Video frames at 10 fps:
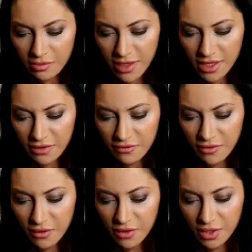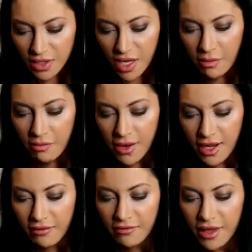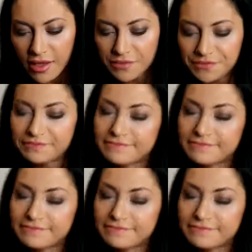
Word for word: best foods to cut belly fat?